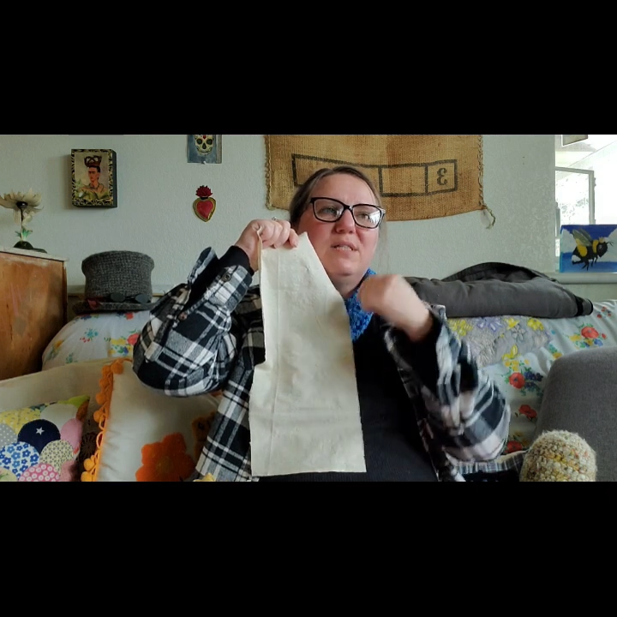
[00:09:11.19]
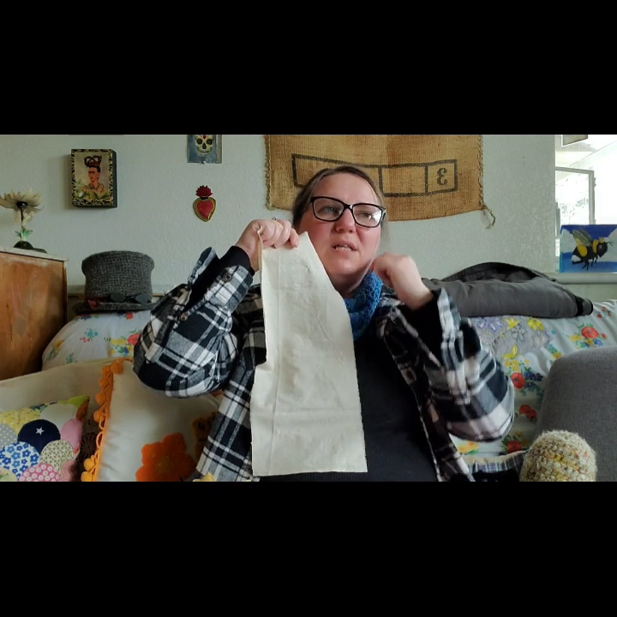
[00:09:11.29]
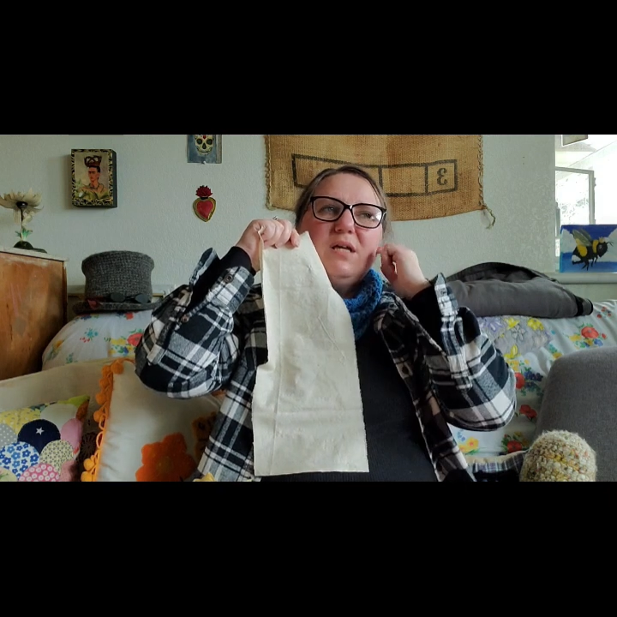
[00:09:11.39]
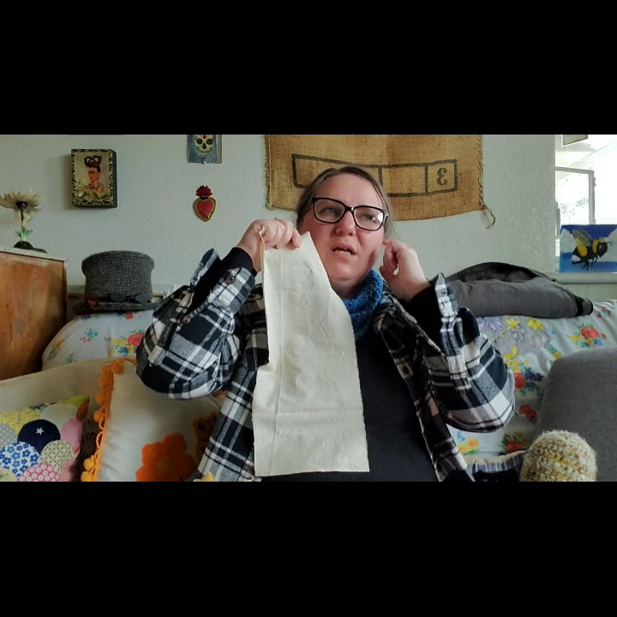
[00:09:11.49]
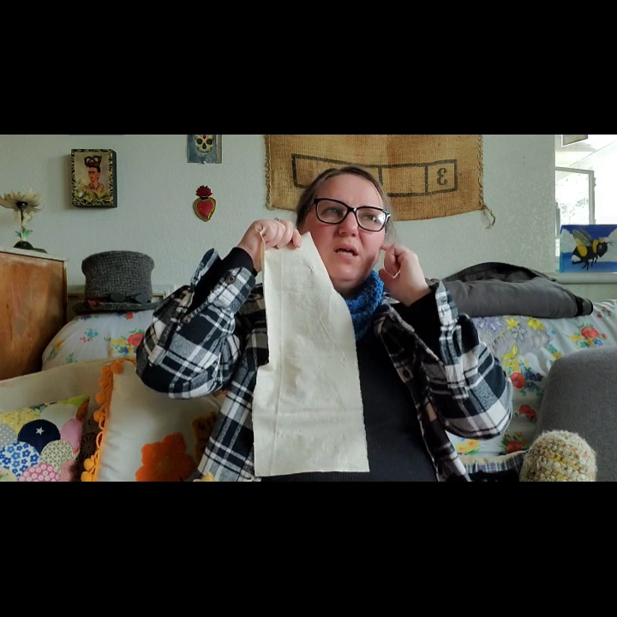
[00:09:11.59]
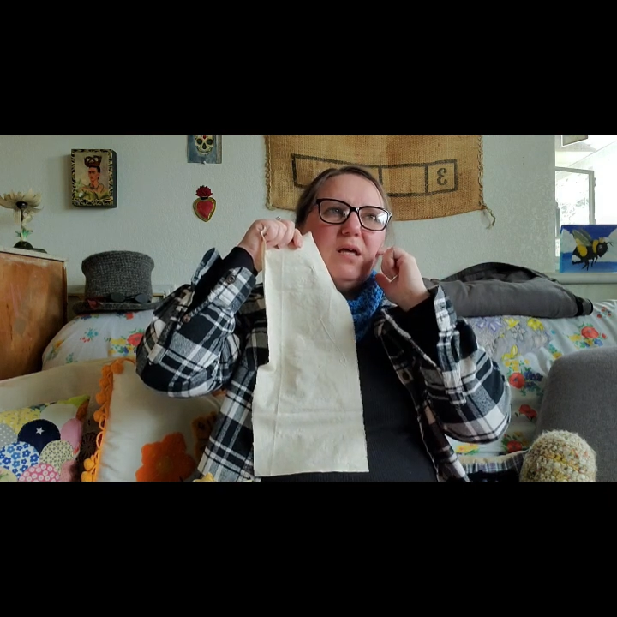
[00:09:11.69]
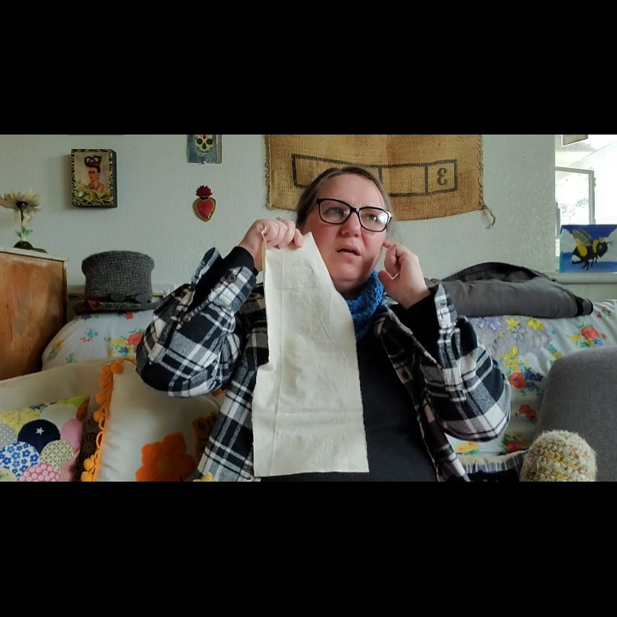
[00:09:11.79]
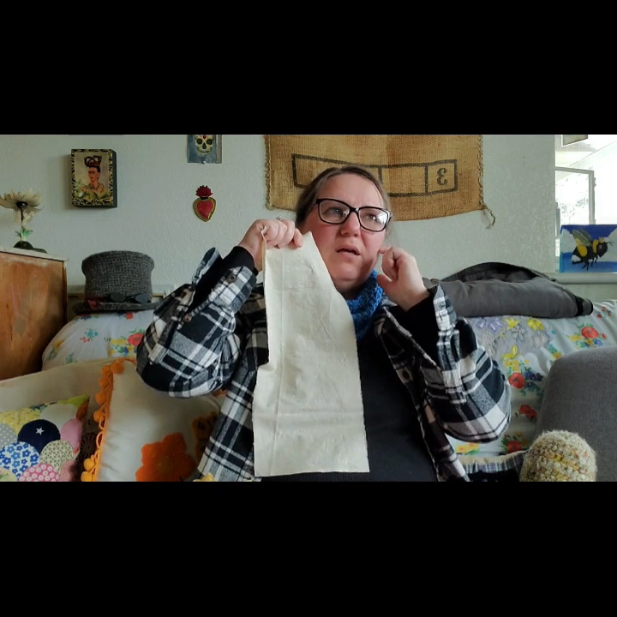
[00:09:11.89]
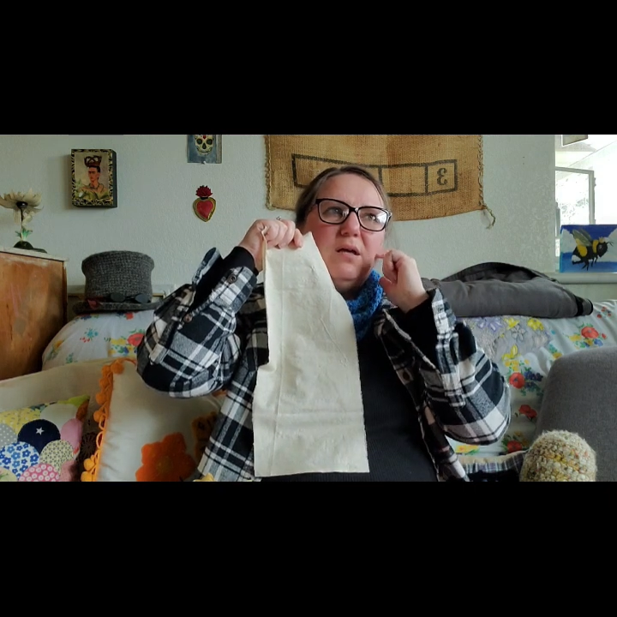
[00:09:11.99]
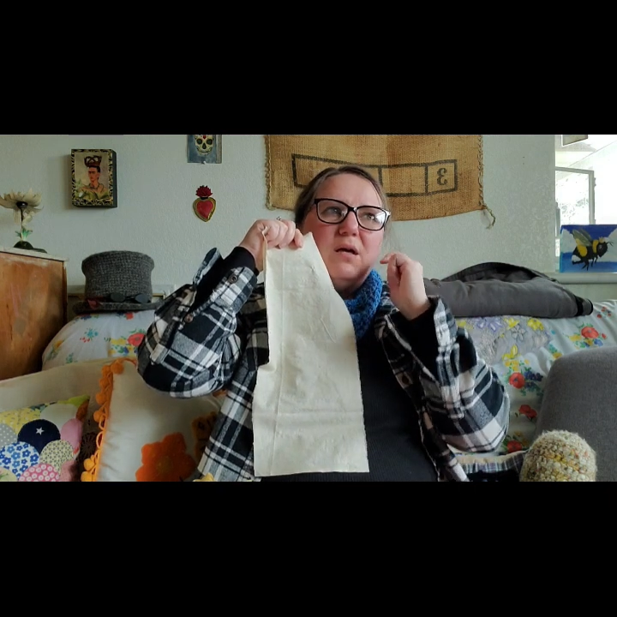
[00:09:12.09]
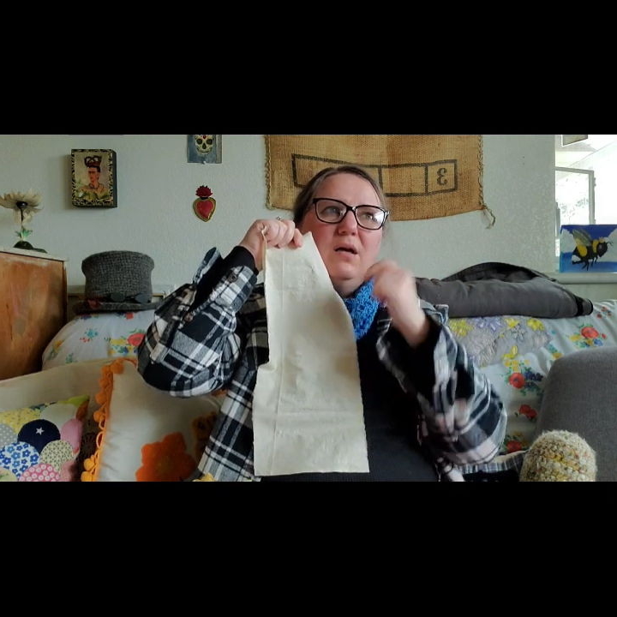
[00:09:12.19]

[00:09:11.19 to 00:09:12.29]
thinking